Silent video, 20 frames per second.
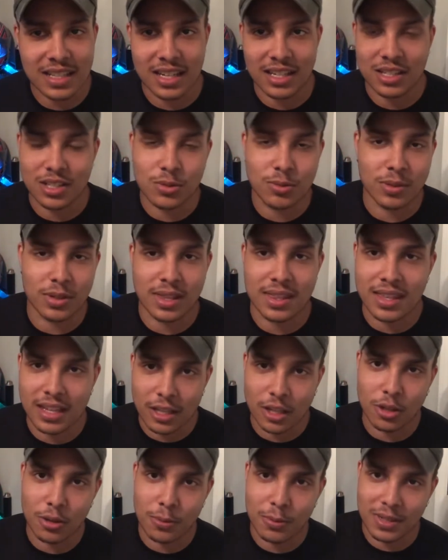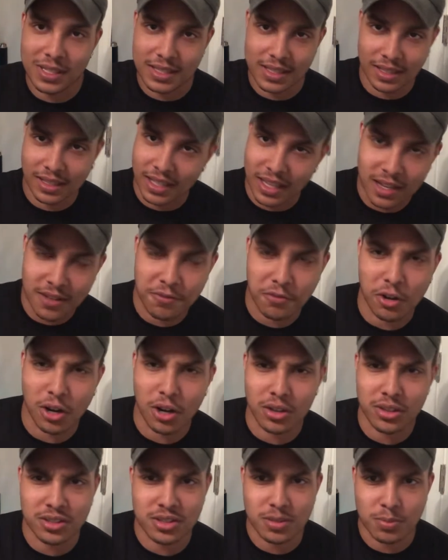I just want to thank you once again for
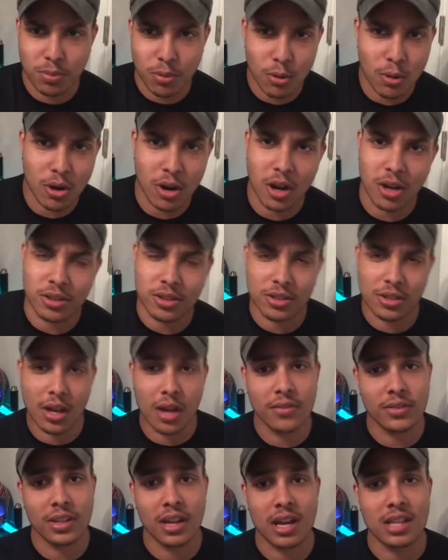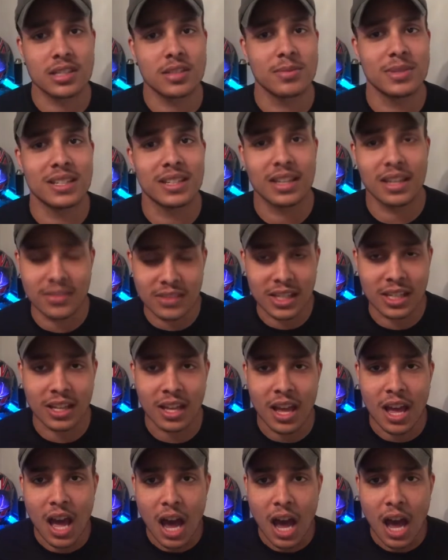all the support, all the love you guys have been giving.